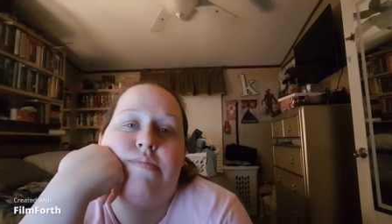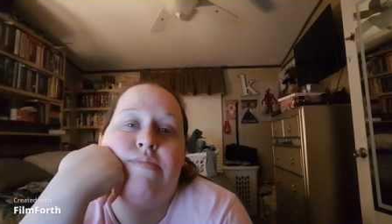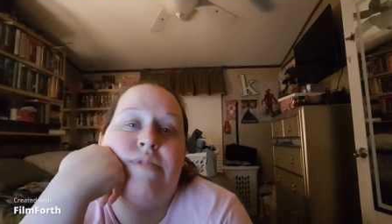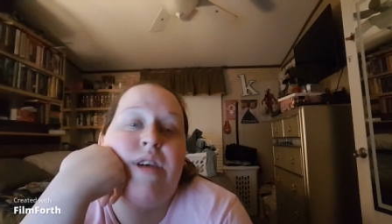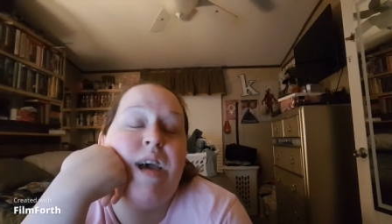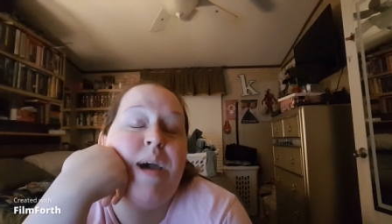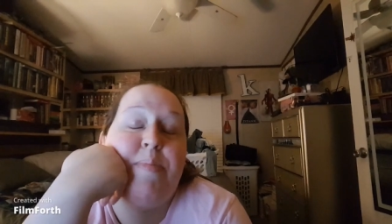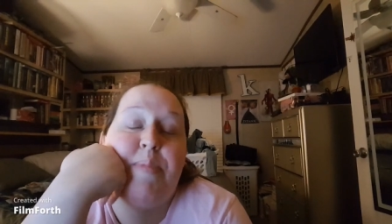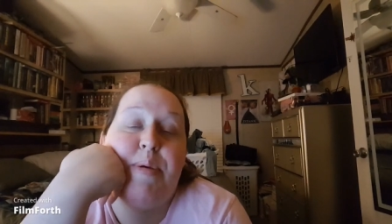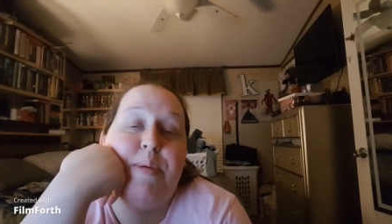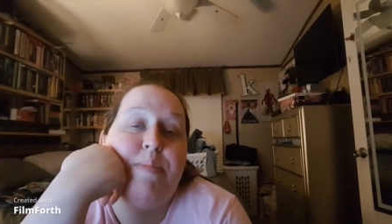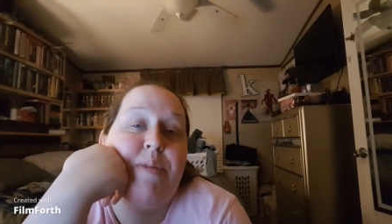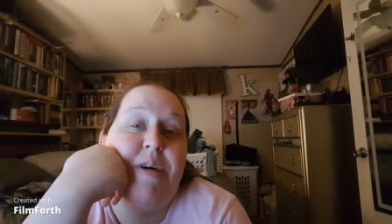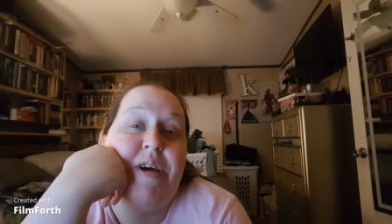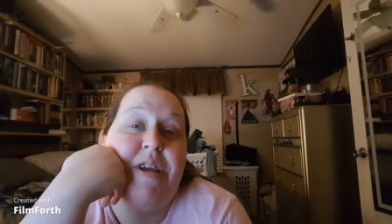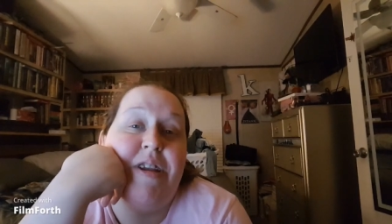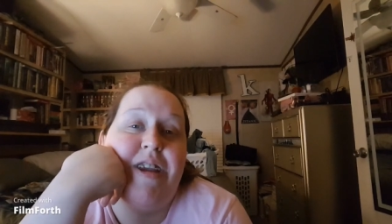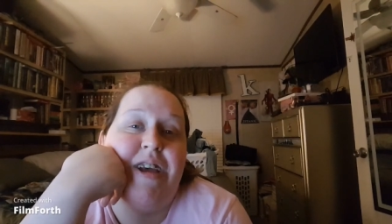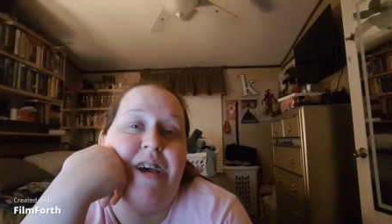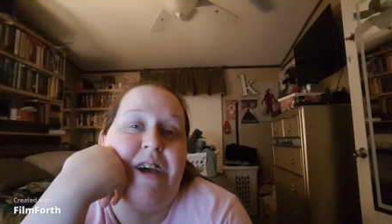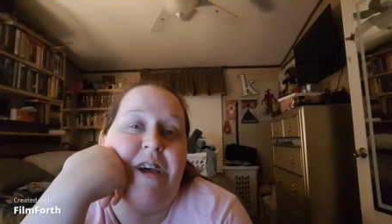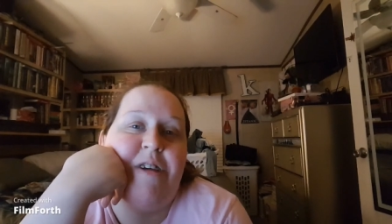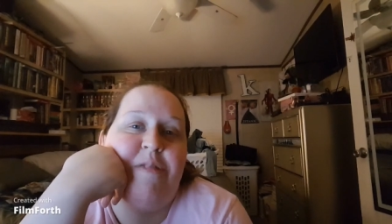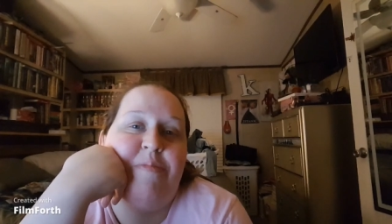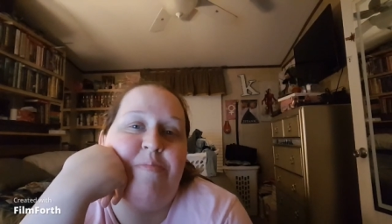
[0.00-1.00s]
Happy
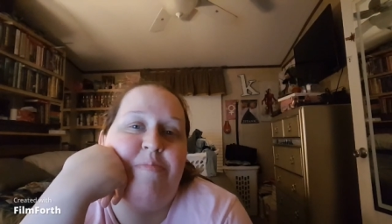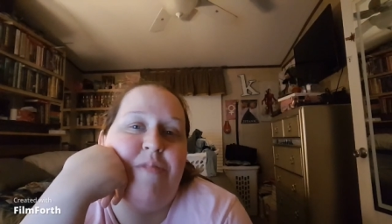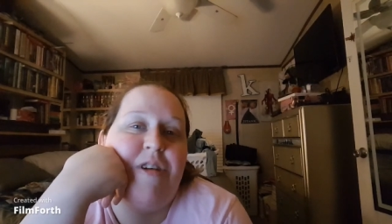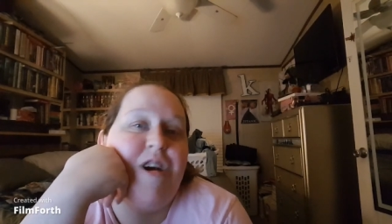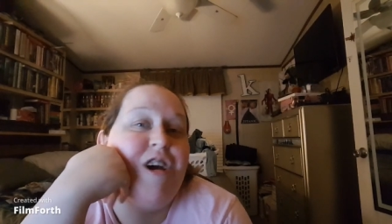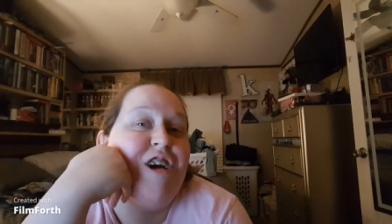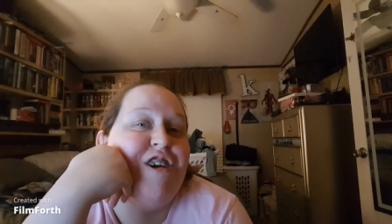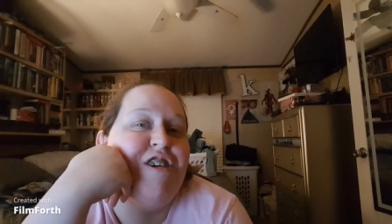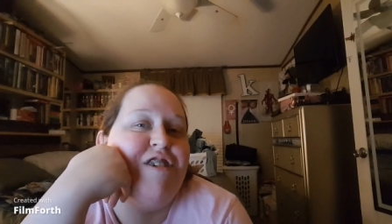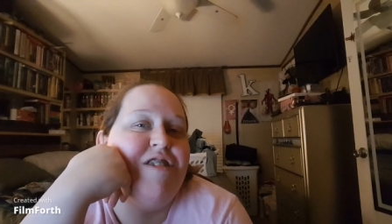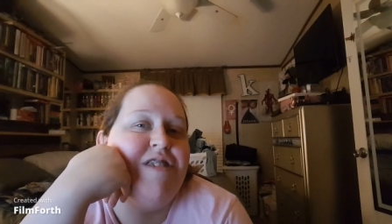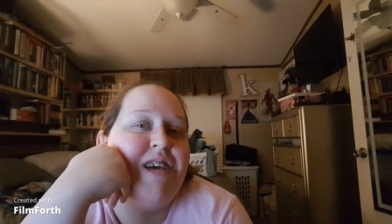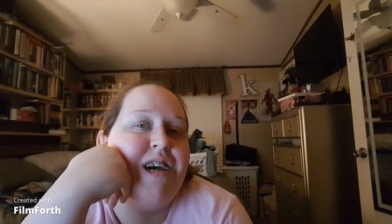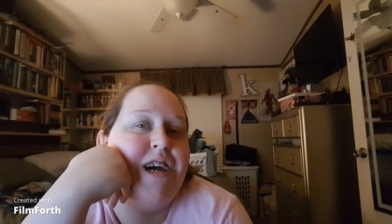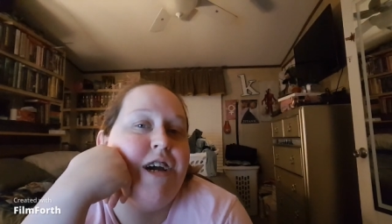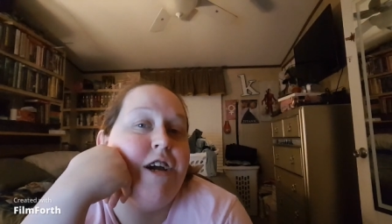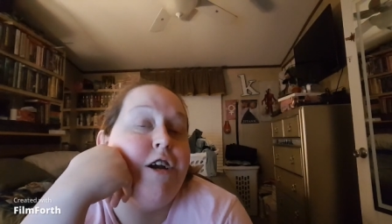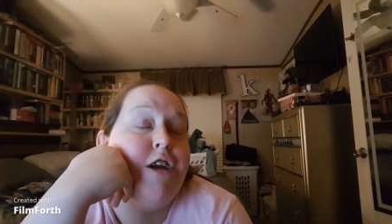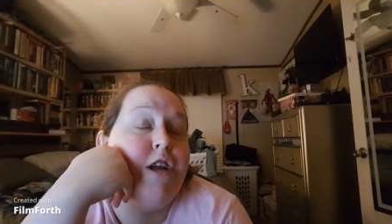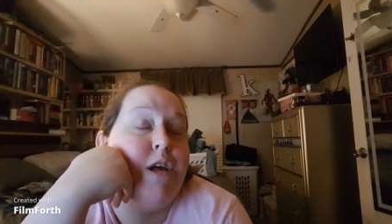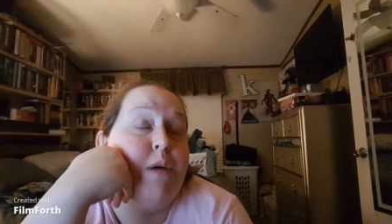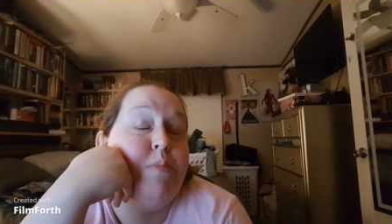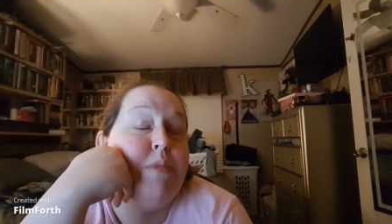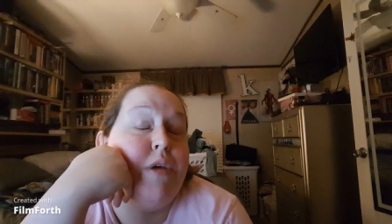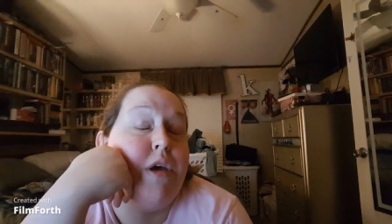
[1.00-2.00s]
Monday. Are you
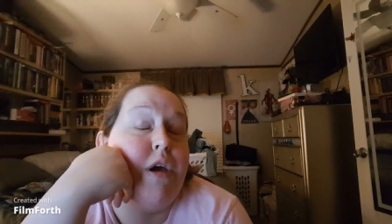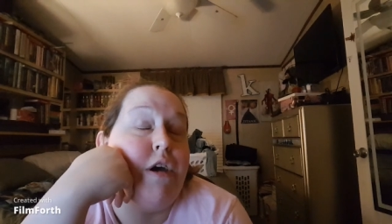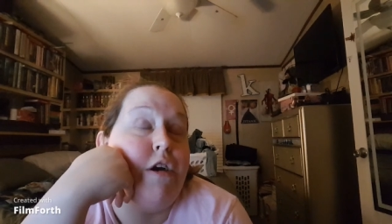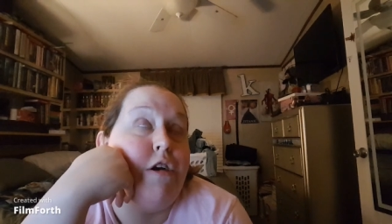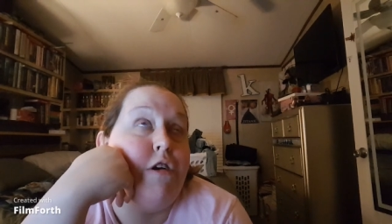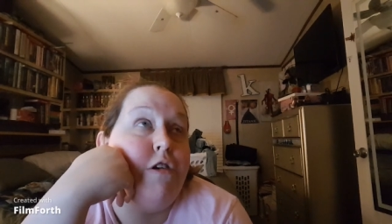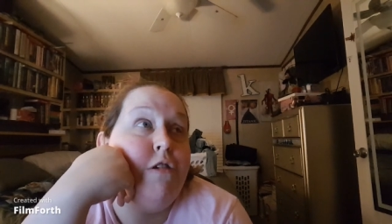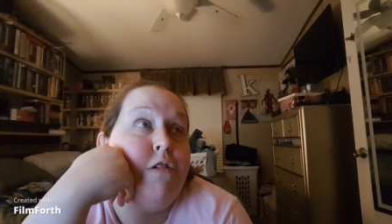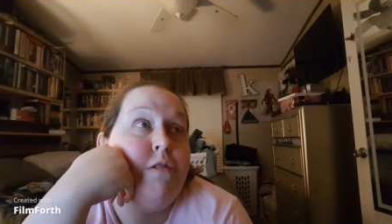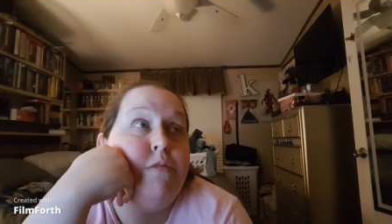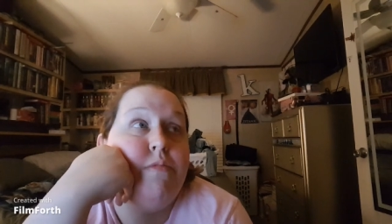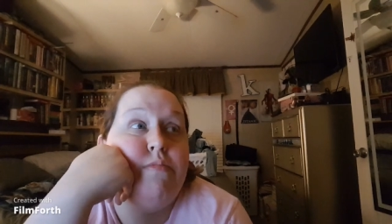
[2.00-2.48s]
tired? I'm tired.